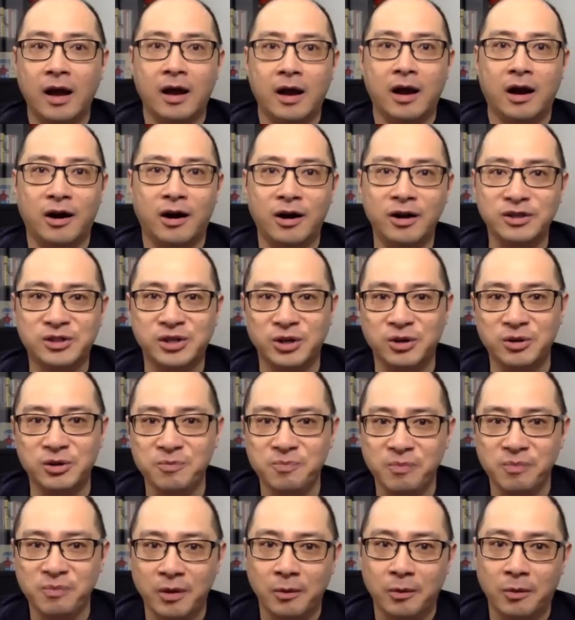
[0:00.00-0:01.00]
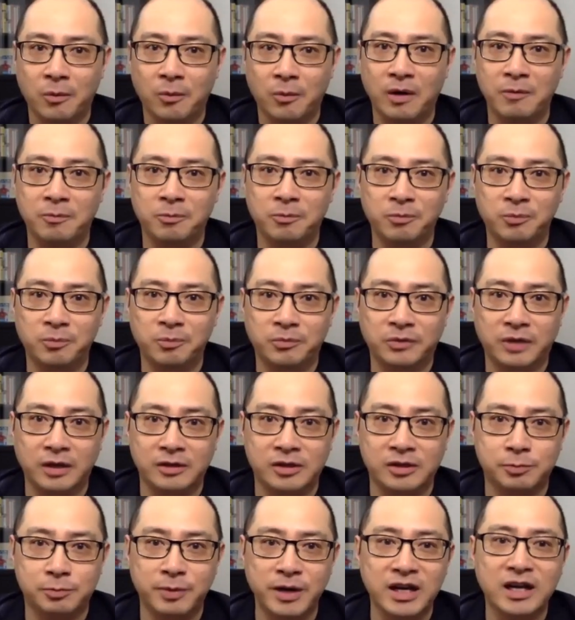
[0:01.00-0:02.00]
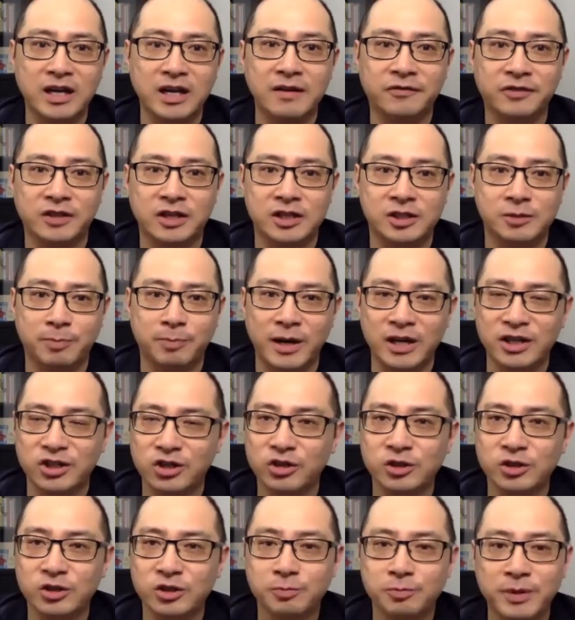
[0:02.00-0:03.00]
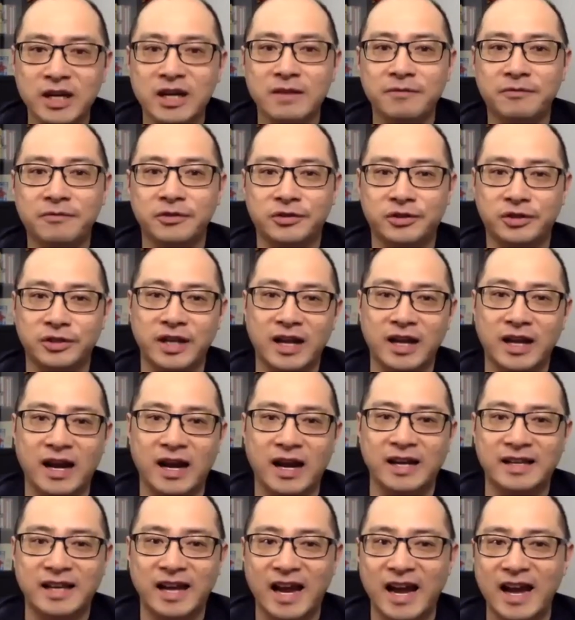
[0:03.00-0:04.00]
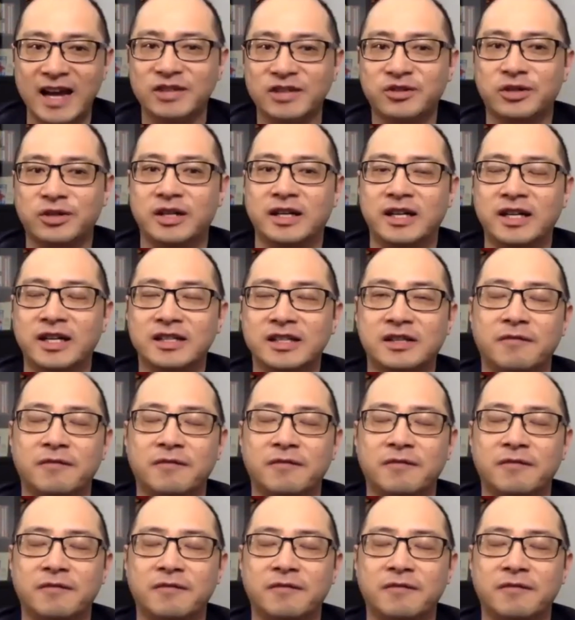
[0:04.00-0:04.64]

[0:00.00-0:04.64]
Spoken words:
Also, well, the special speaker for tonight, actually, he's a